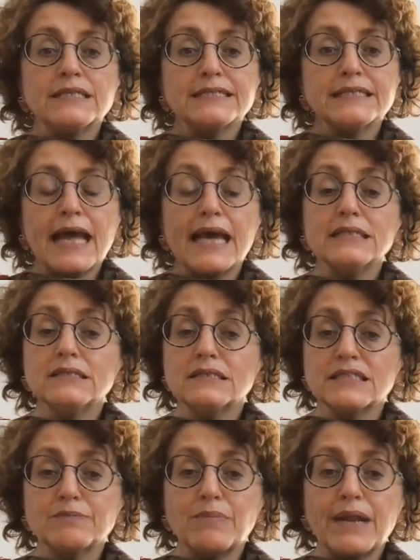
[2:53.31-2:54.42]
Instead,
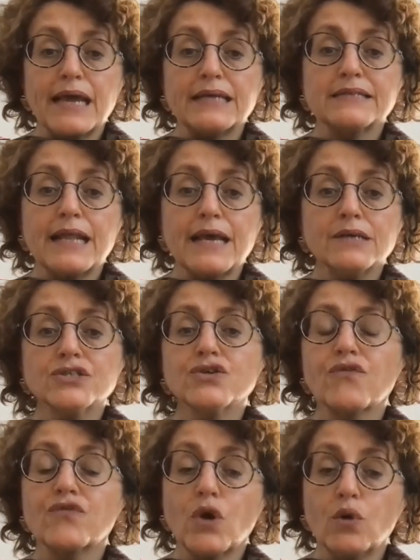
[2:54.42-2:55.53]
it displays
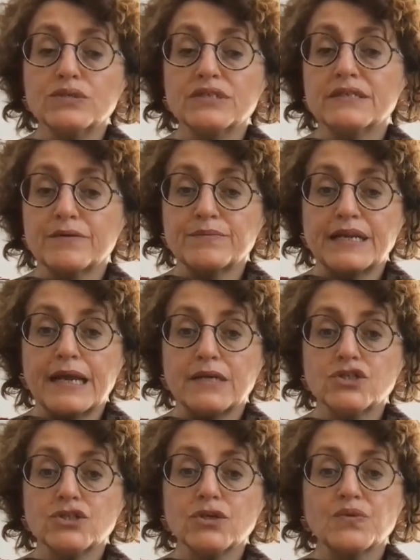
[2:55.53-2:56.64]
layers of
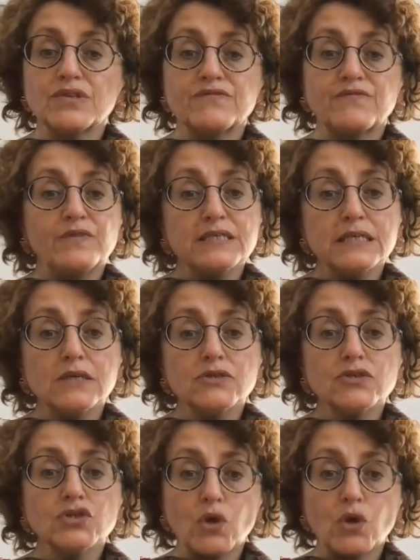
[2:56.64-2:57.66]
co-determination with the physical,